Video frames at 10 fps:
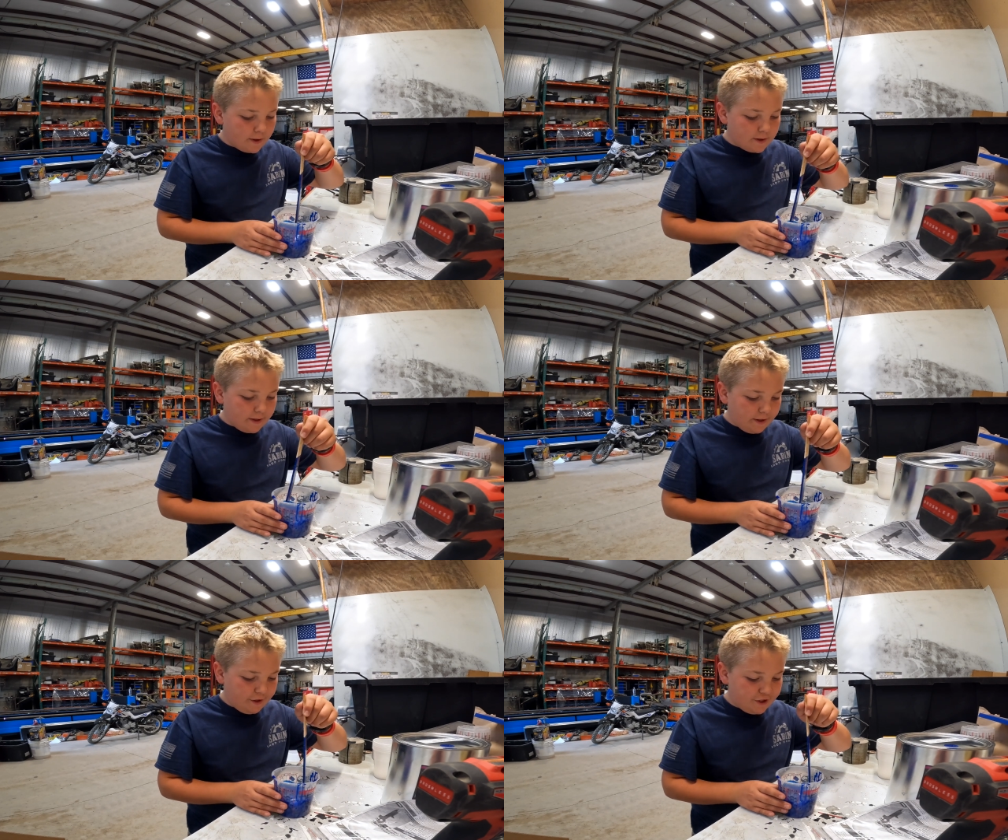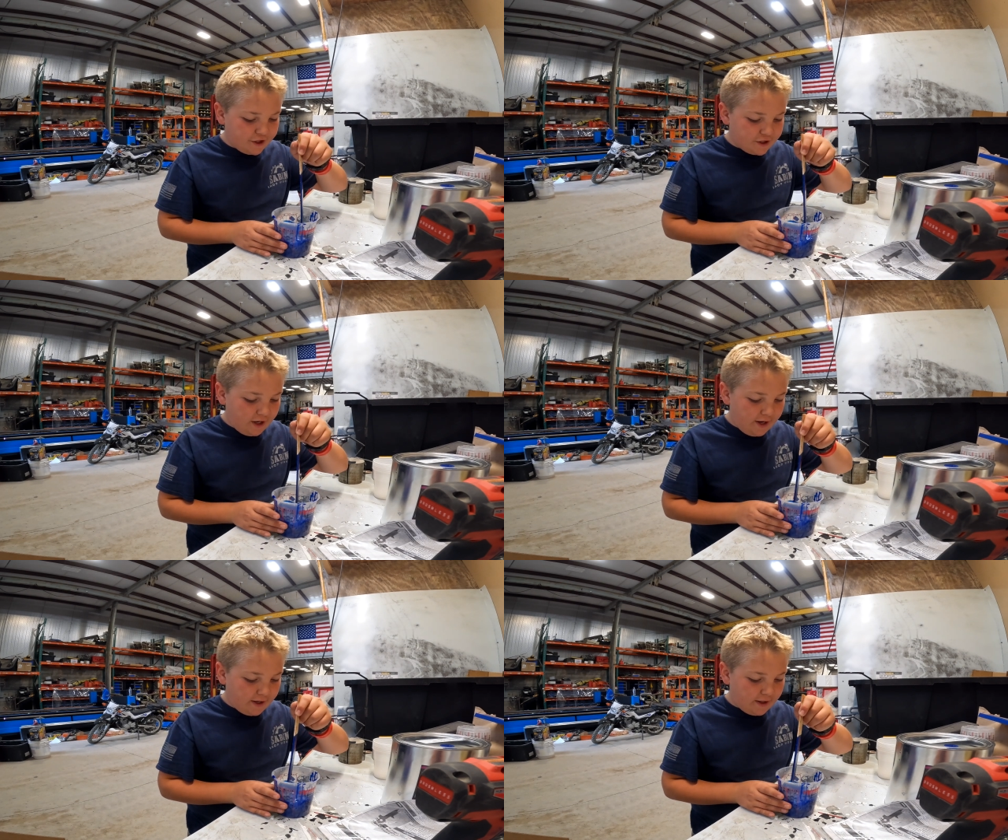So I got
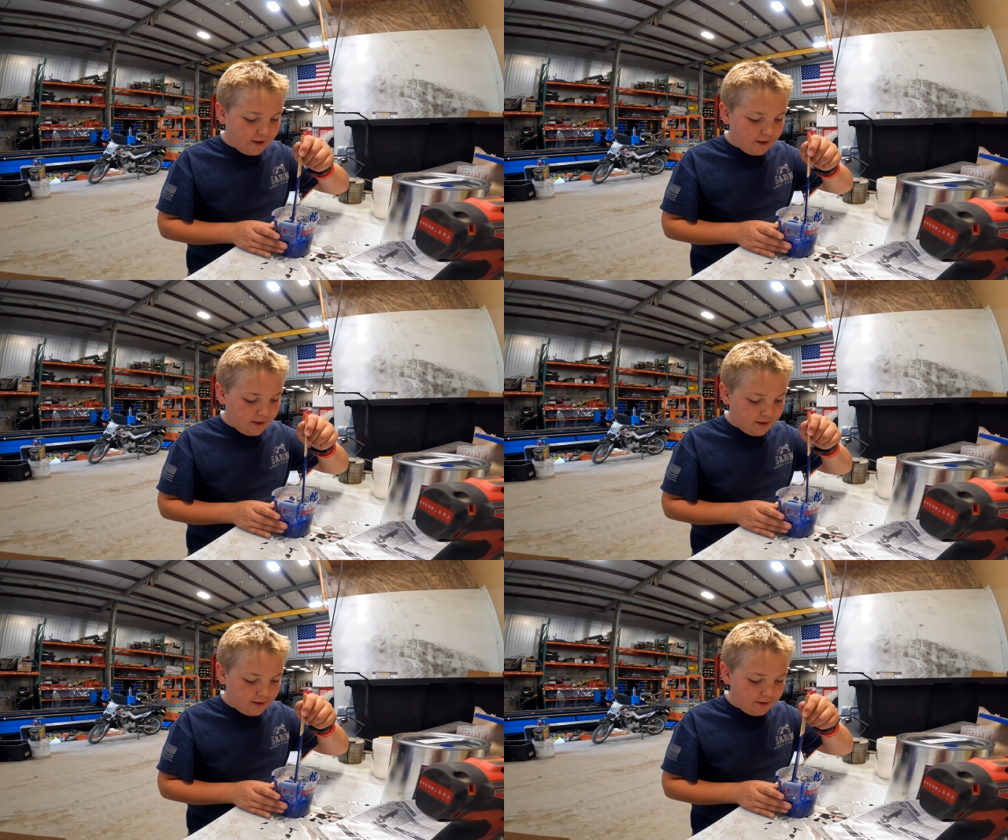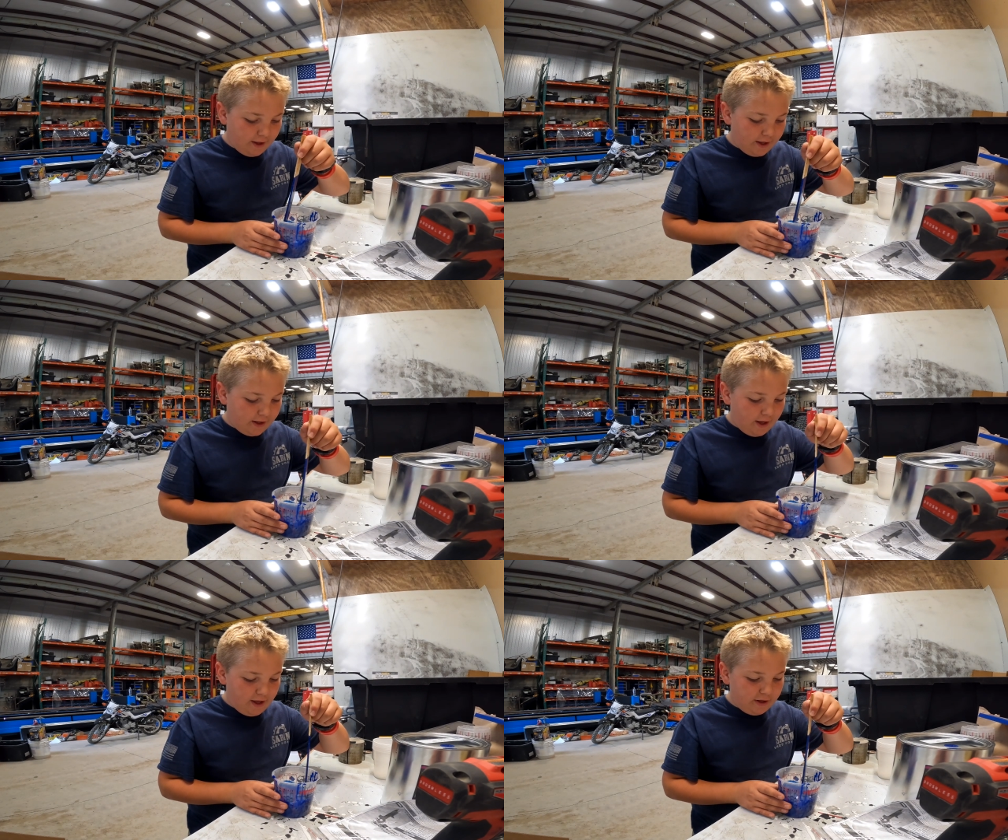shiny, light,
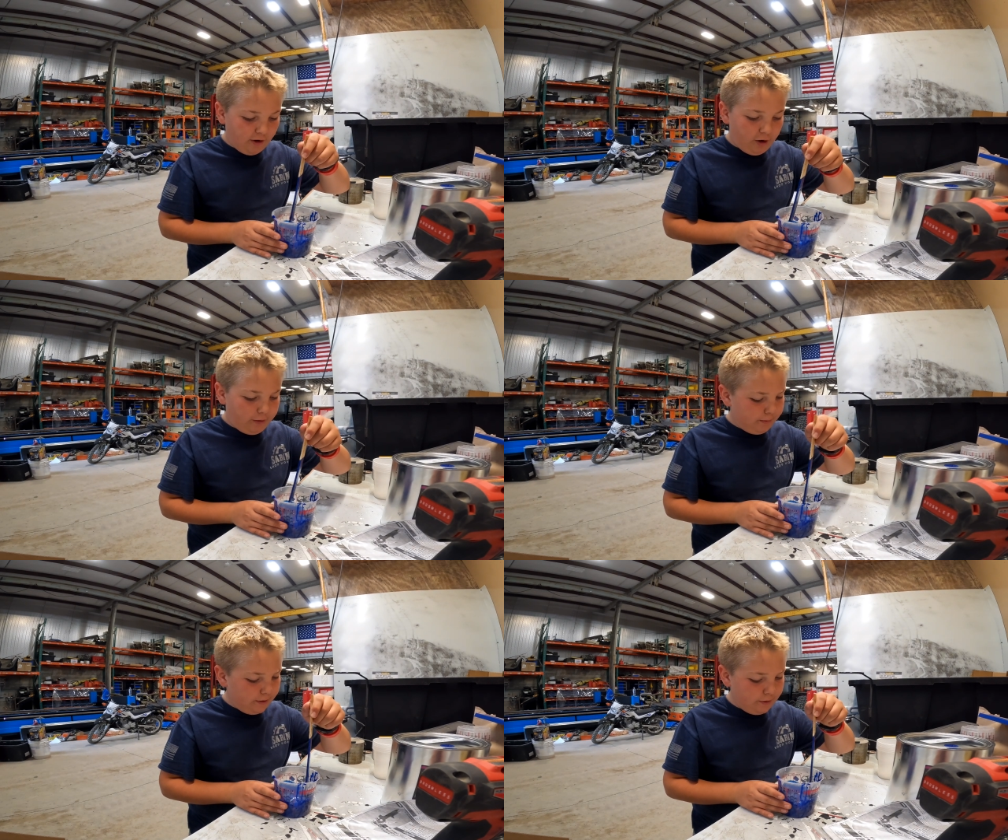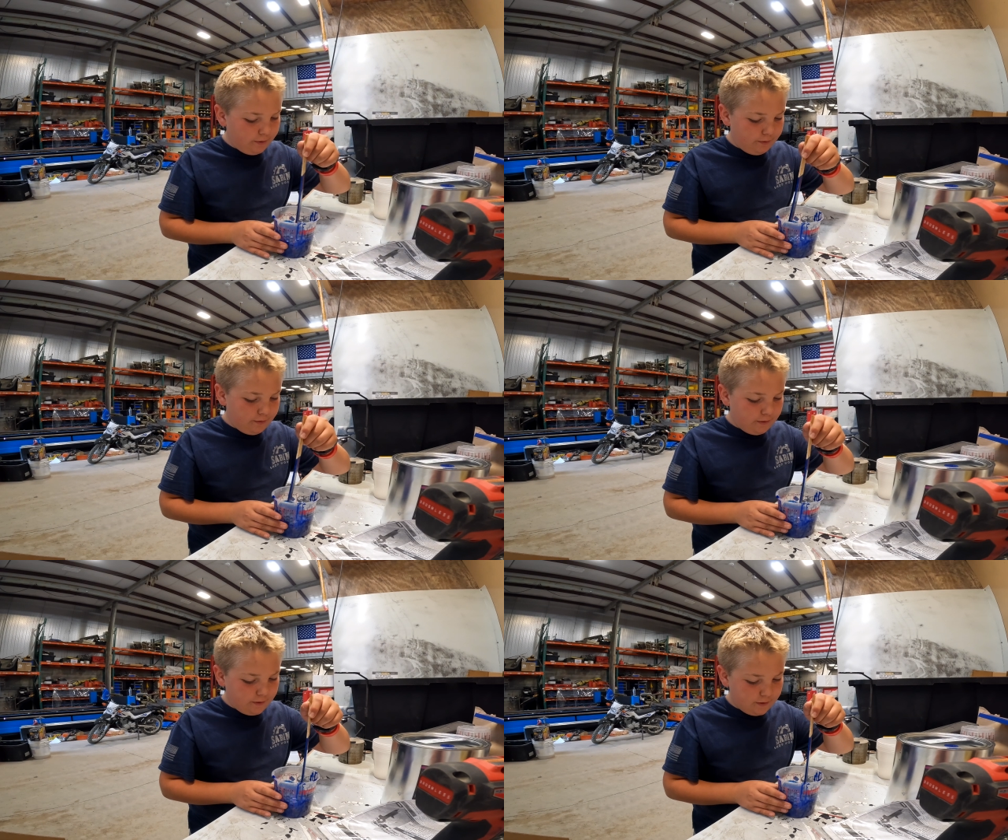and dark blue.
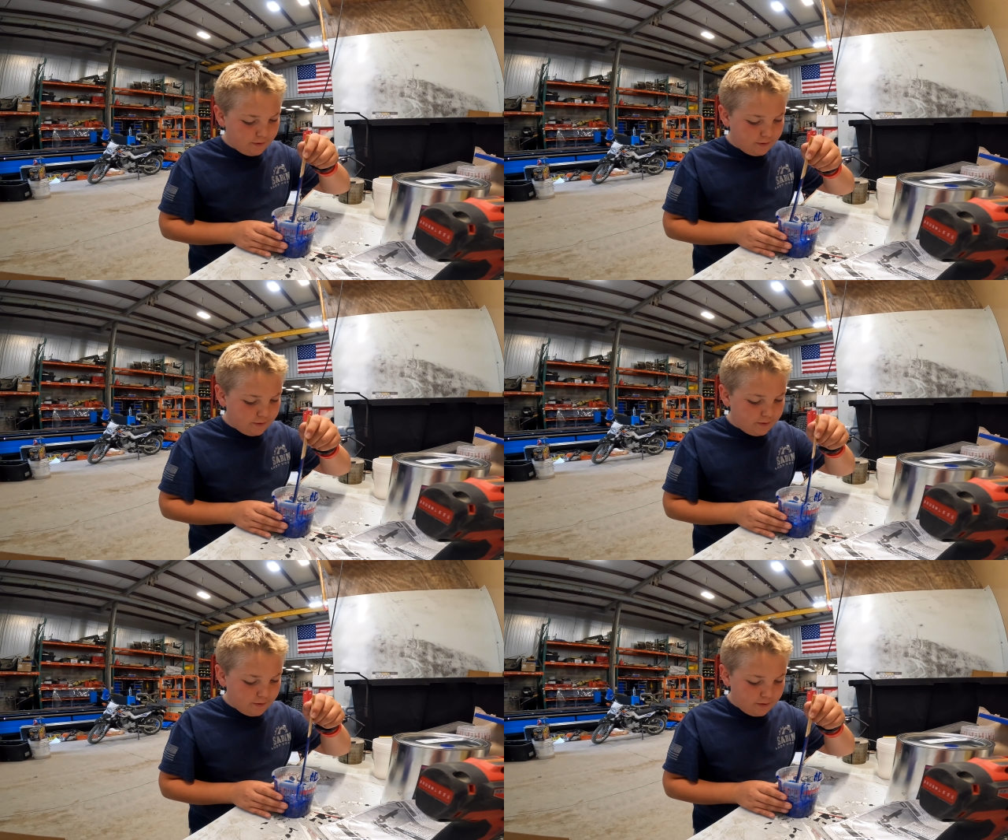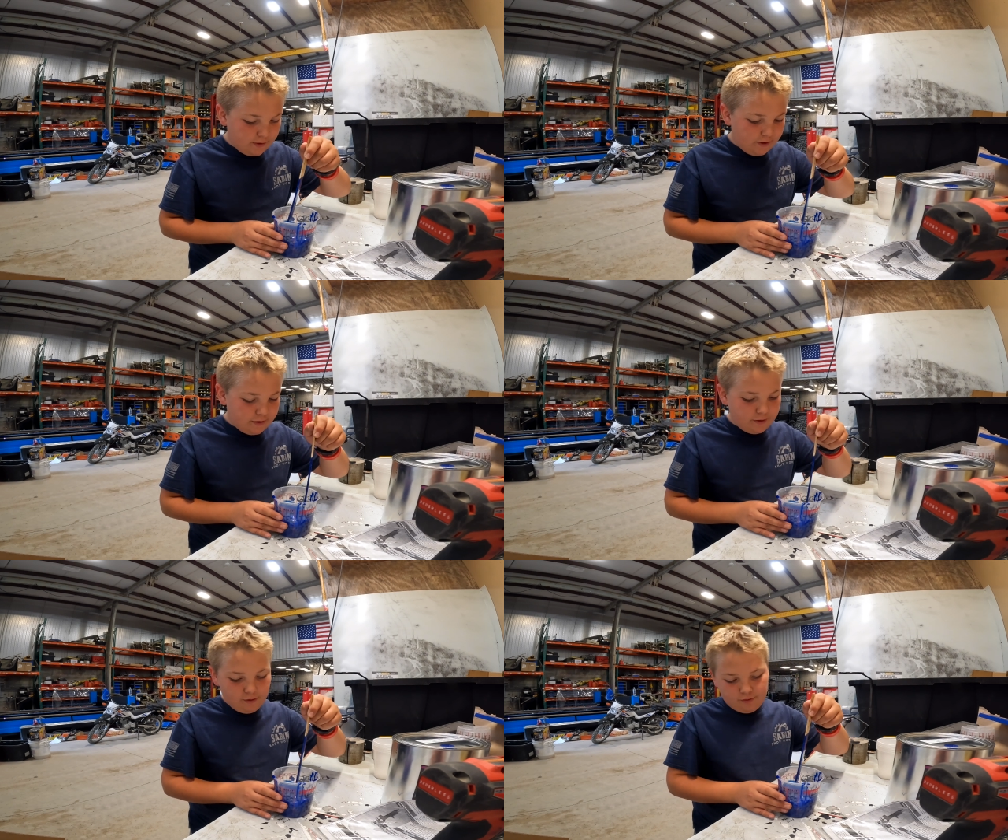
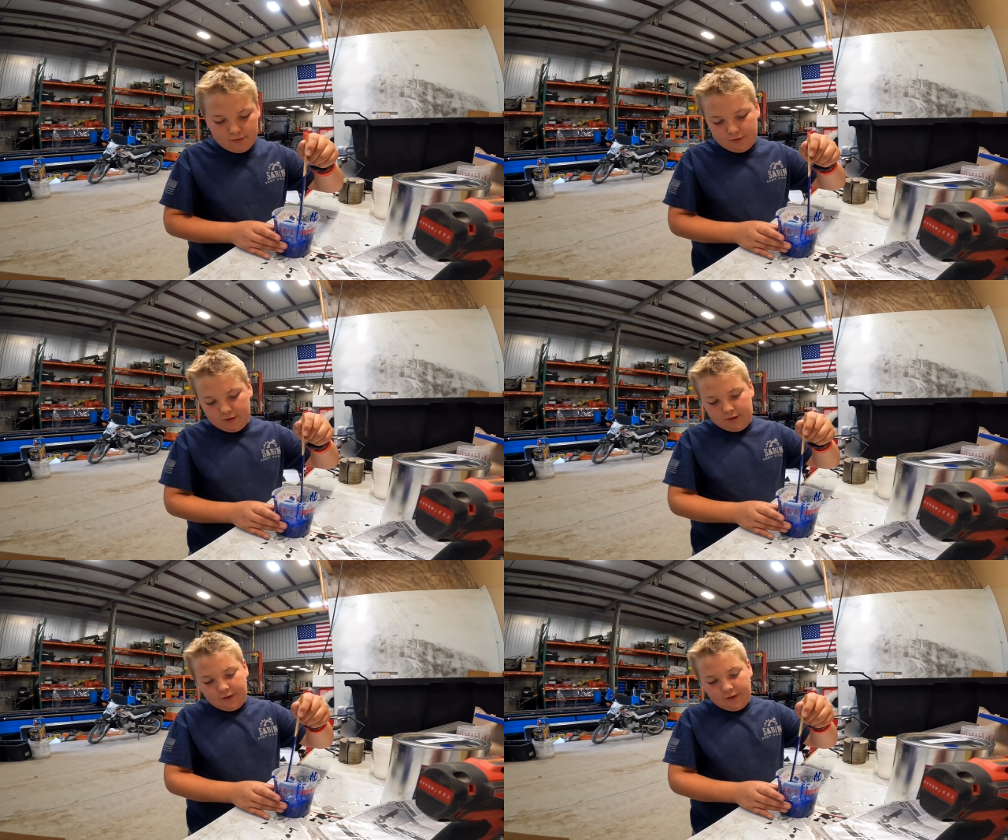It's so cool.